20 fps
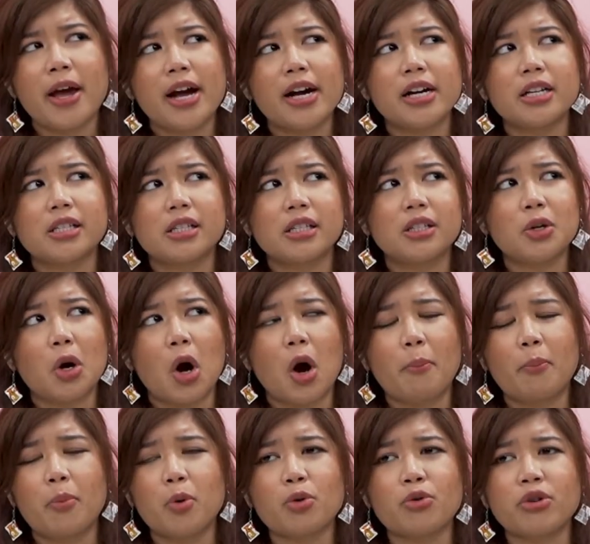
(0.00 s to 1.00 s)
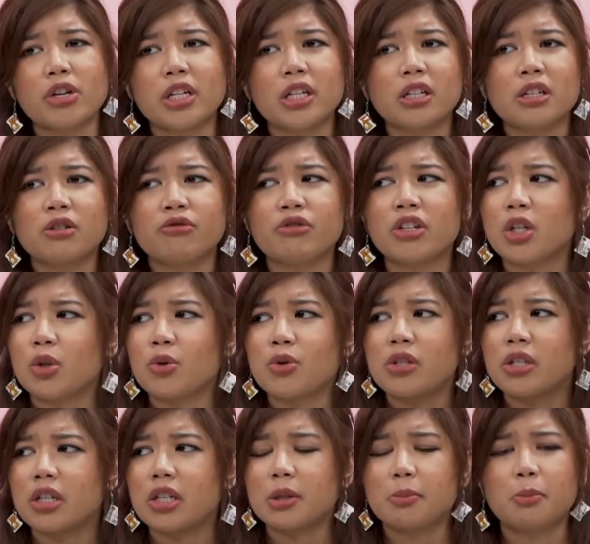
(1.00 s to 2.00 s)
as the Oppo Reno
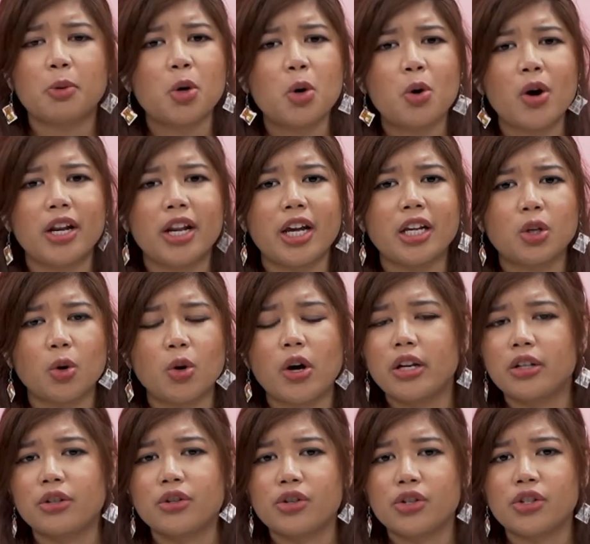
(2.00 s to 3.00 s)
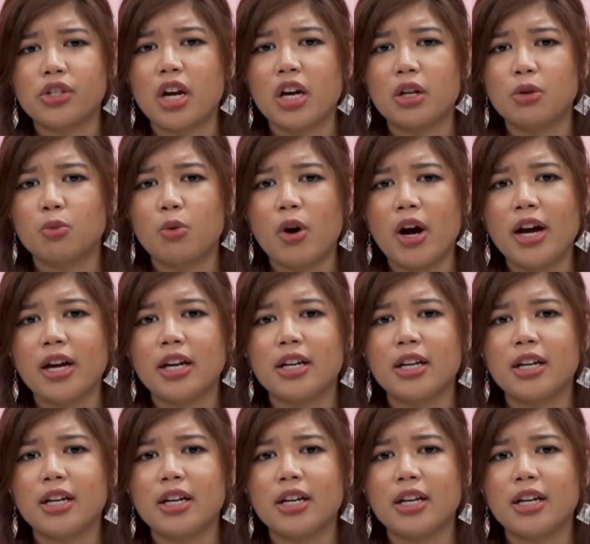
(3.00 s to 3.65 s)
6 Pro, and I don't understand why.